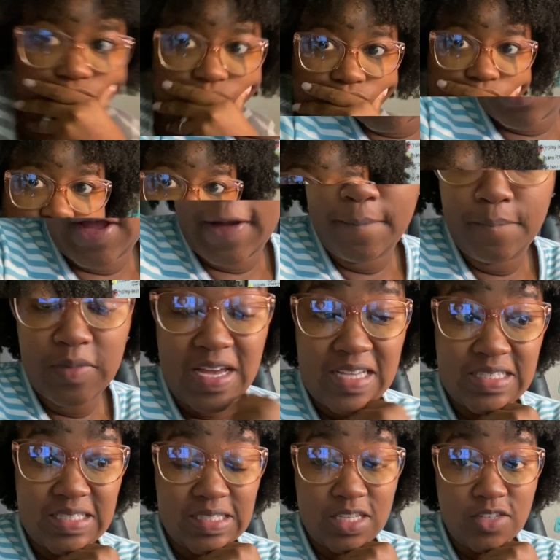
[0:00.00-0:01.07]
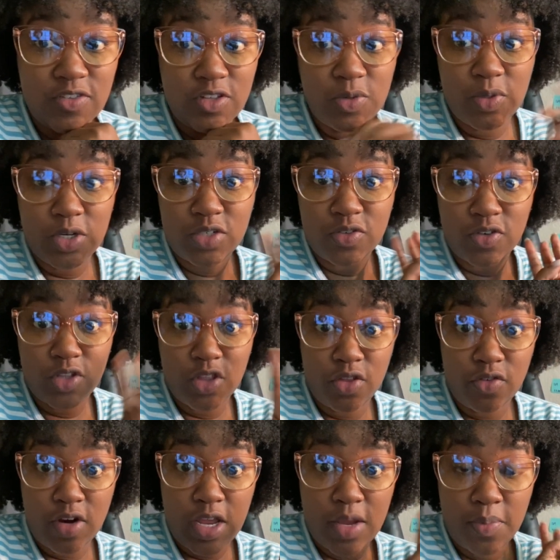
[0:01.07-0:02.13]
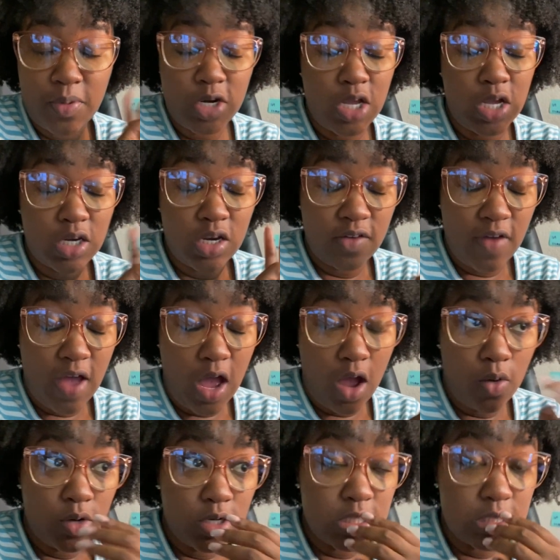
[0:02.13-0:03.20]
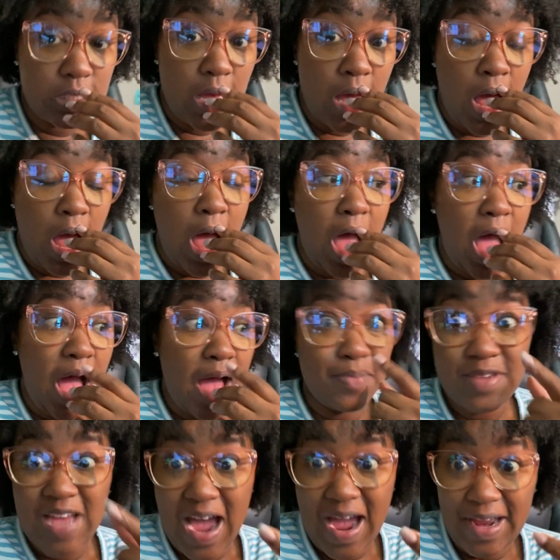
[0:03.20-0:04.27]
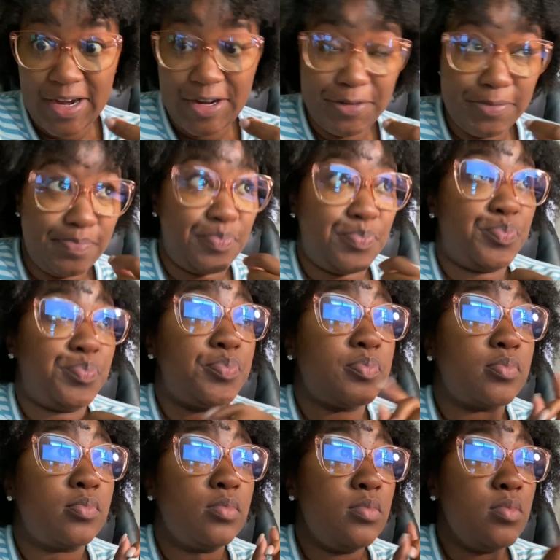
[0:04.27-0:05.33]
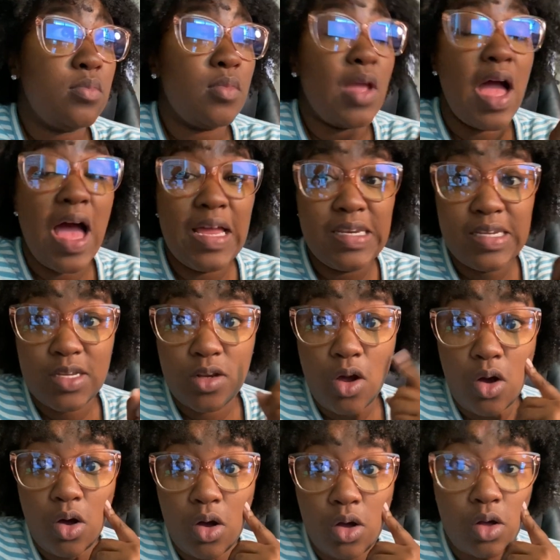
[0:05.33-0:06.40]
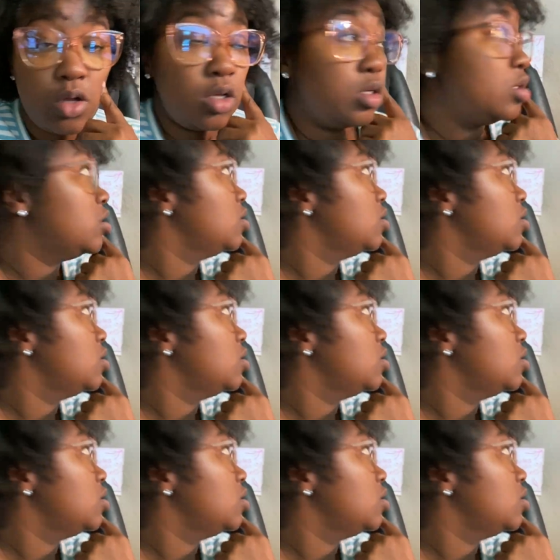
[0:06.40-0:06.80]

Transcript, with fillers: Okay. I successfully worked for three productive hours. I'm tired. I did all.